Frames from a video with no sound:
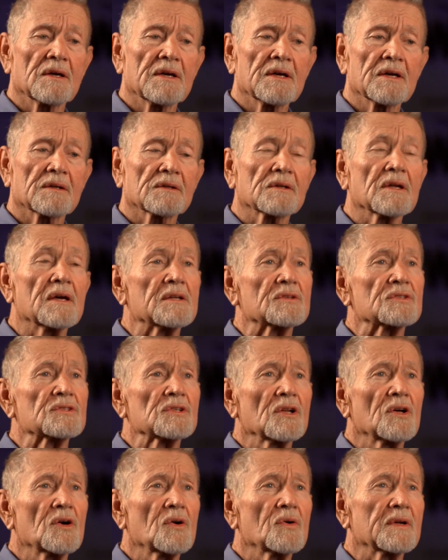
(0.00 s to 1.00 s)
hit its
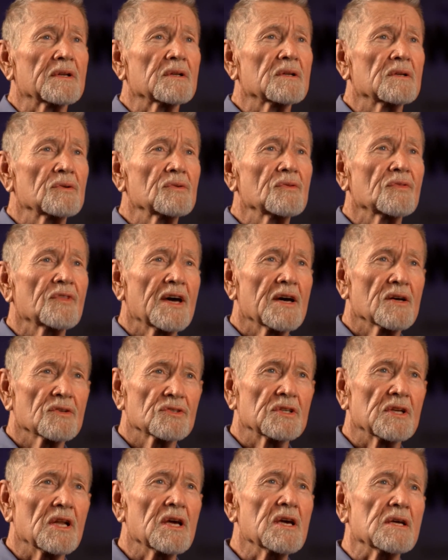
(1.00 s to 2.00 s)
low at
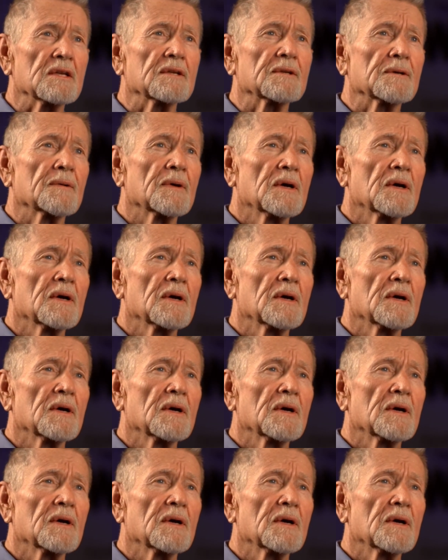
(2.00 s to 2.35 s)
2008,